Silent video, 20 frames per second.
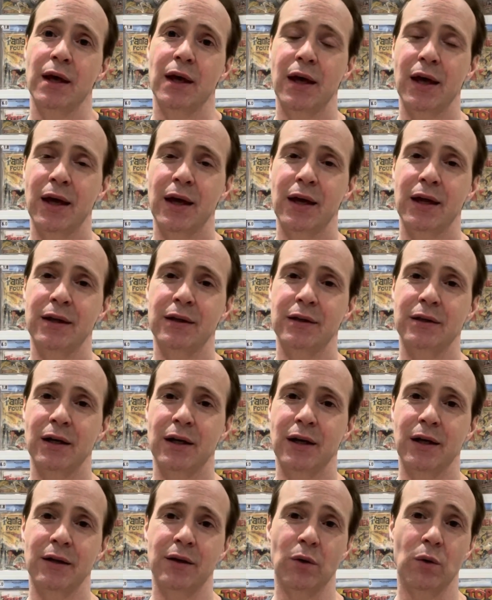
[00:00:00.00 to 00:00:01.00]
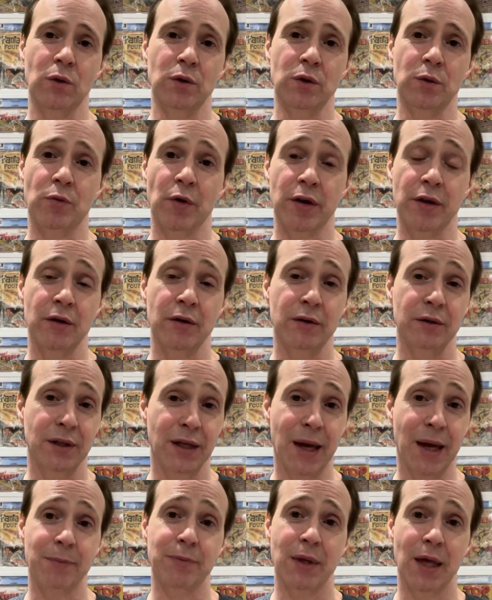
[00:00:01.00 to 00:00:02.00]
and the older brother
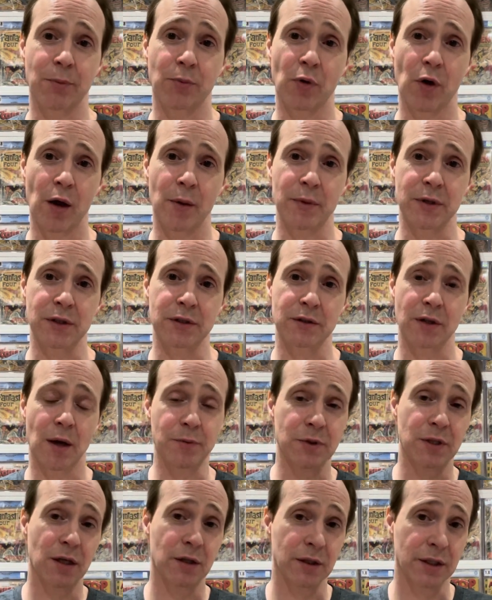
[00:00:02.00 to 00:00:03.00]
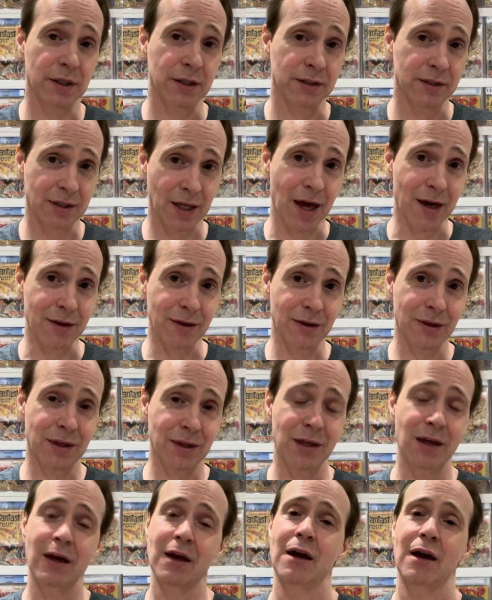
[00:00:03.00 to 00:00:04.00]
kept that promise up till his death,
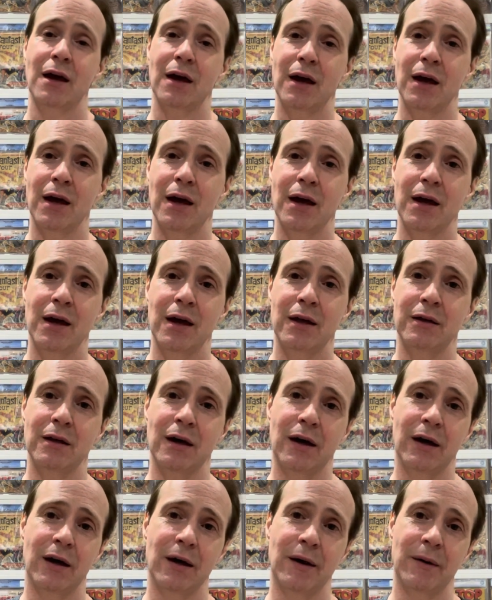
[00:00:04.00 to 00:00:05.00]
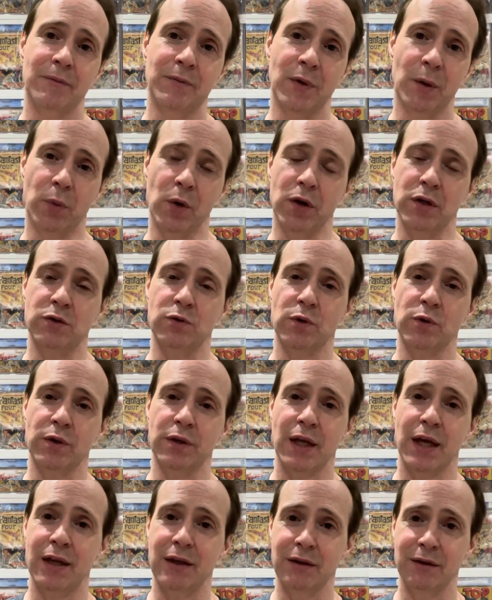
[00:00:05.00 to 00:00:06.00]
and the books were
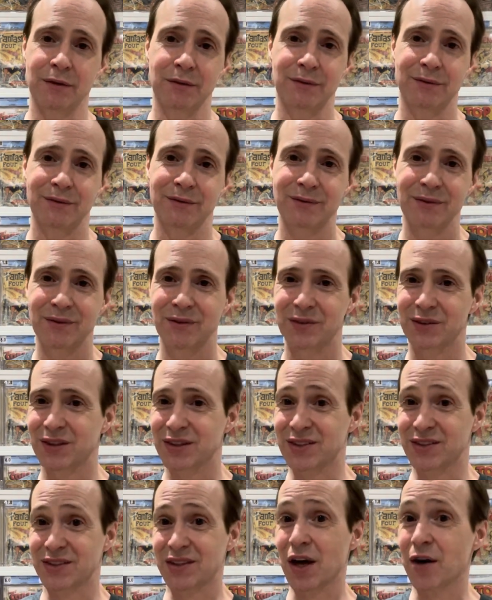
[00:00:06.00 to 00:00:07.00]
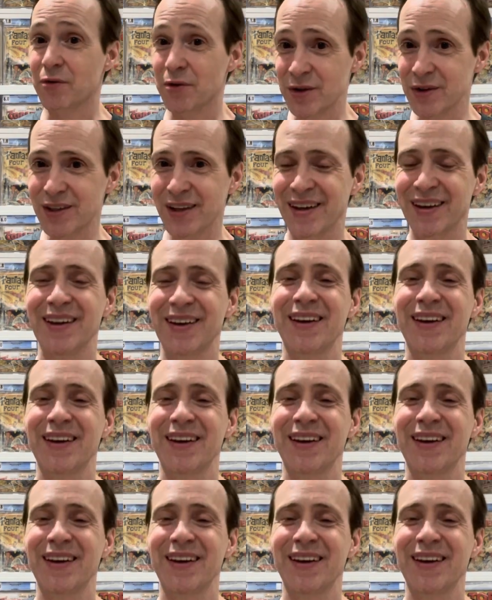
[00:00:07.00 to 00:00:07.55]
then discovered.